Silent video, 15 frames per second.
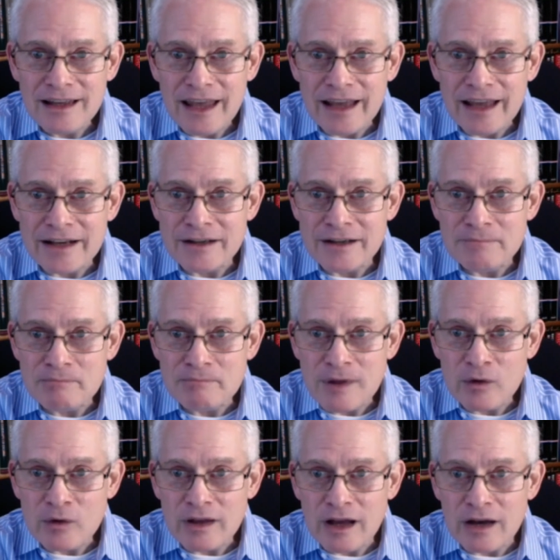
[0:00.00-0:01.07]
And
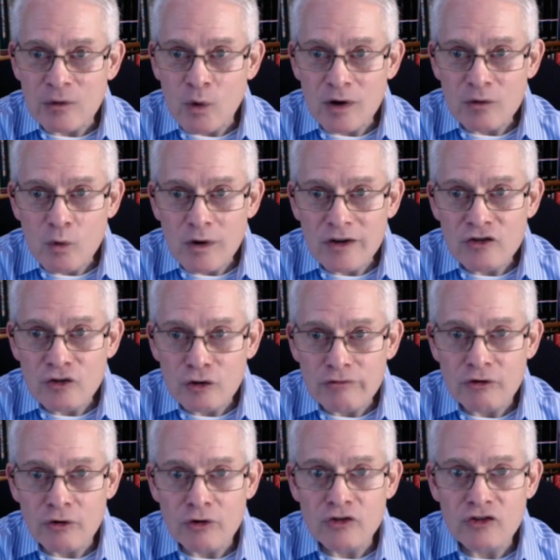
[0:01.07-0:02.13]
what was your
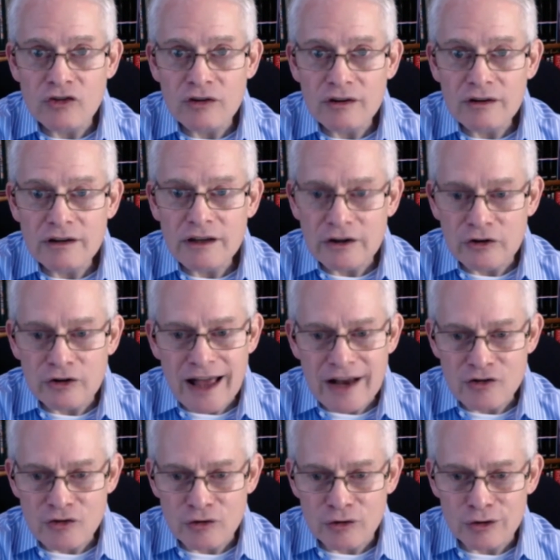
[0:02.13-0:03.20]
first
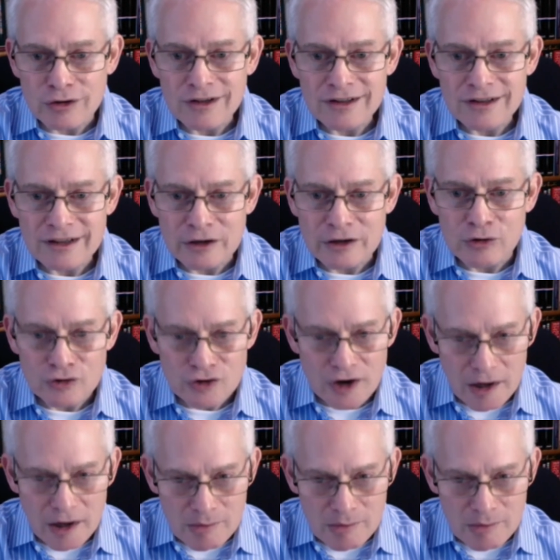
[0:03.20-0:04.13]
international legal job?